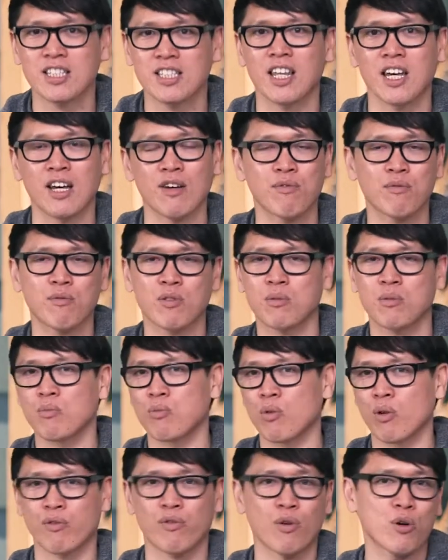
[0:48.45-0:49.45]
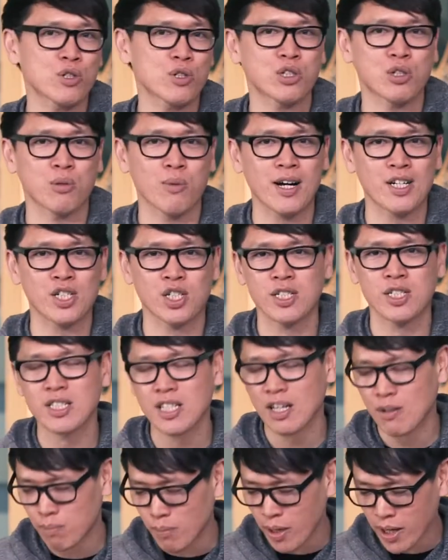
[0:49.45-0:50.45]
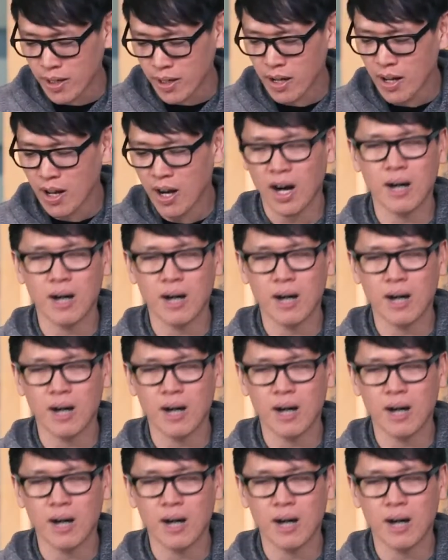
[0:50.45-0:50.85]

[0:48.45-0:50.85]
they've reversed directions and made